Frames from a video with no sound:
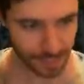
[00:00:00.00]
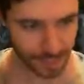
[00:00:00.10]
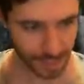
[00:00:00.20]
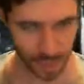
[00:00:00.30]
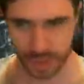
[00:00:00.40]

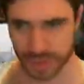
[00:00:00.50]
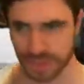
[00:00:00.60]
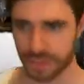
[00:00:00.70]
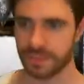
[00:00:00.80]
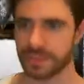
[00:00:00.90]

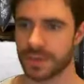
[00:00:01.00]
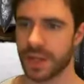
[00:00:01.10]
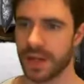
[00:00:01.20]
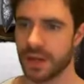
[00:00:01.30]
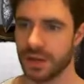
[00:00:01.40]
Question.
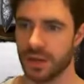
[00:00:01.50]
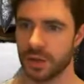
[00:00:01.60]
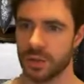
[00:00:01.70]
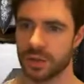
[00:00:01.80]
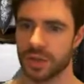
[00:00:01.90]
Can
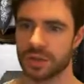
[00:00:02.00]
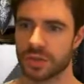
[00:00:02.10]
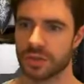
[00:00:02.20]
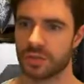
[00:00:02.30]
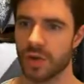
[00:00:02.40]
you just
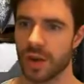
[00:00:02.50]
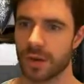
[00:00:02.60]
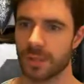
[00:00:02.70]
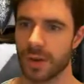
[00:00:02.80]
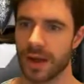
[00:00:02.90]

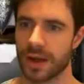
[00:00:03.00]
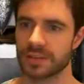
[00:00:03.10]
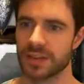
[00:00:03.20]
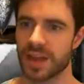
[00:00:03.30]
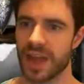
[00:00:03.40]
run
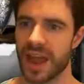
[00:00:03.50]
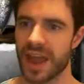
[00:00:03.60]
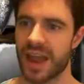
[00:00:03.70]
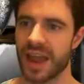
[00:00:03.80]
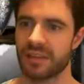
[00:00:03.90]
past
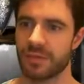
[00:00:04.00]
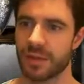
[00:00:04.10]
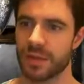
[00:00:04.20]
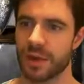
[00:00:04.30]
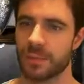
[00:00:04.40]

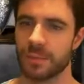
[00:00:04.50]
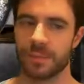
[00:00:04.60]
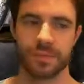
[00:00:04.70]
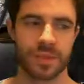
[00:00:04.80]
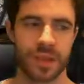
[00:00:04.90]
everything?
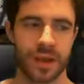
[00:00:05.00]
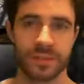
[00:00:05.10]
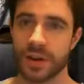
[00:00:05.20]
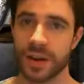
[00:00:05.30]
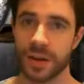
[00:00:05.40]
Let's
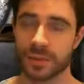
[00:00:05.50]
find out.